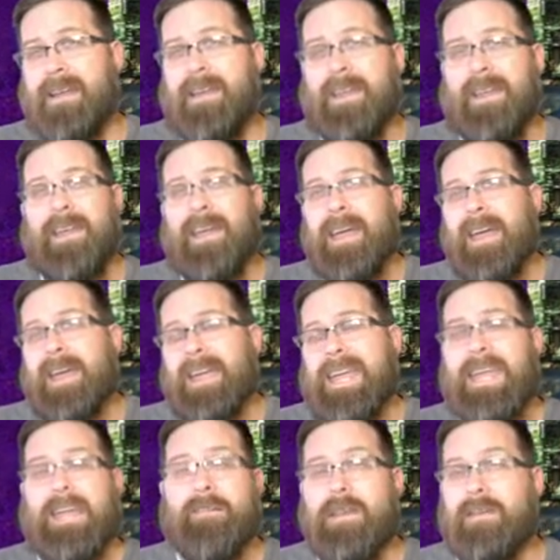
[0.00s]
it,
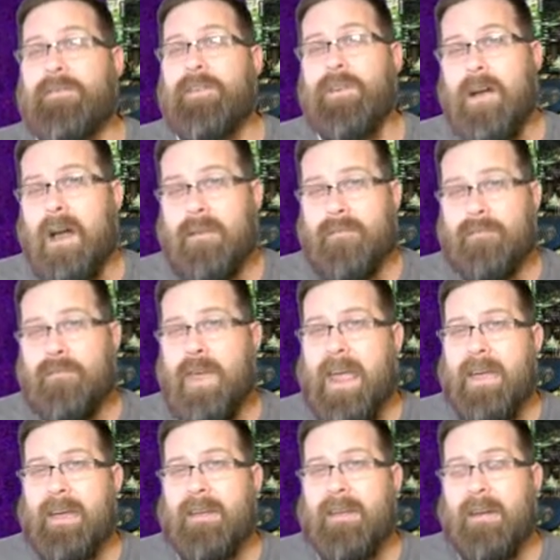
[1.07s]
even if you're not a
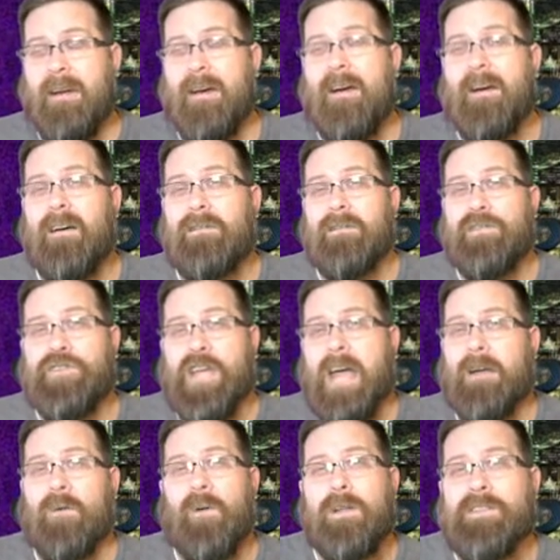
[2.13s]
fan of
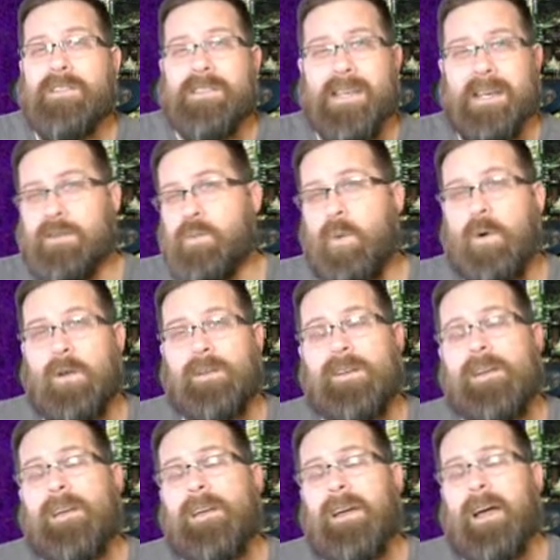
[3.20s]
Shadowrun 6 World.
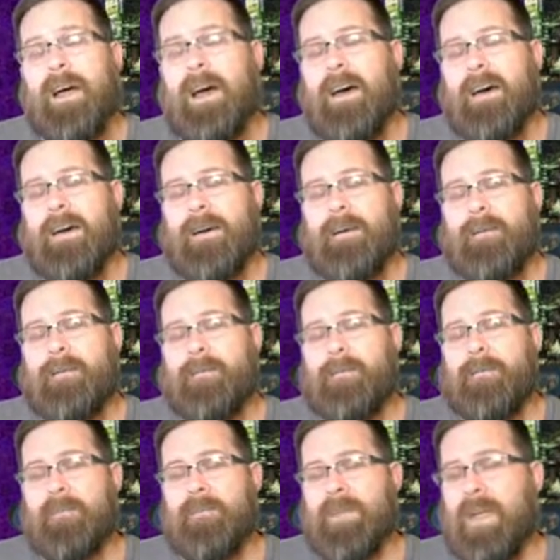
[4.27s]

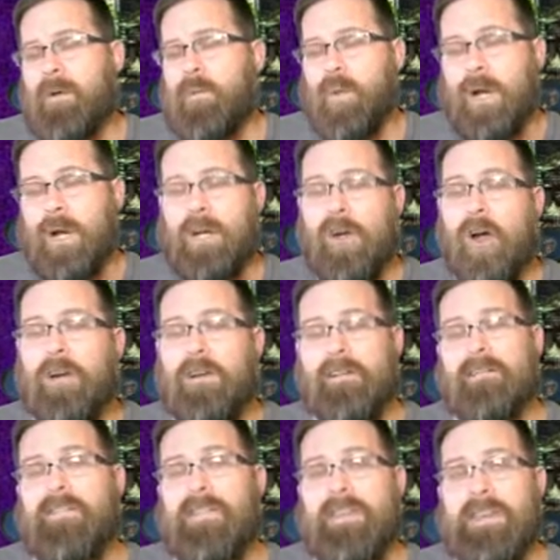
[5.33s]

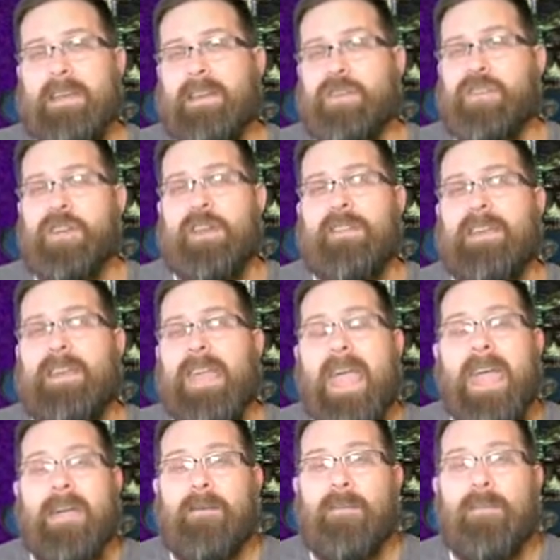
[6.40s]
Regardless of the edition of the
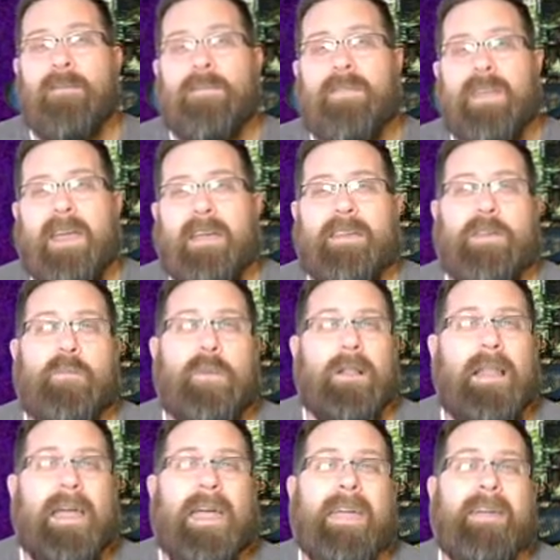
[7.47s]
game that you
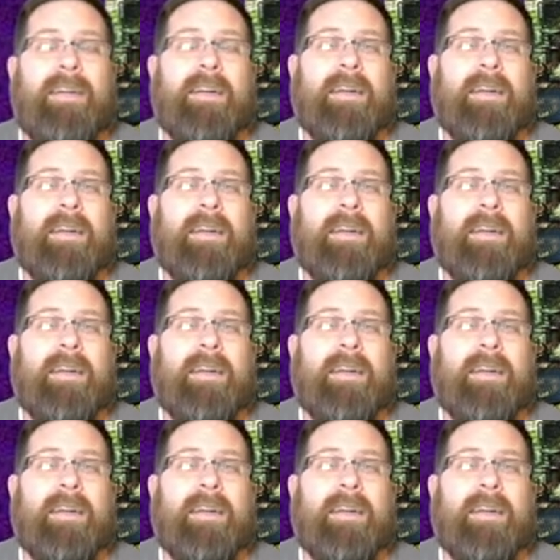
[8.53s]
play,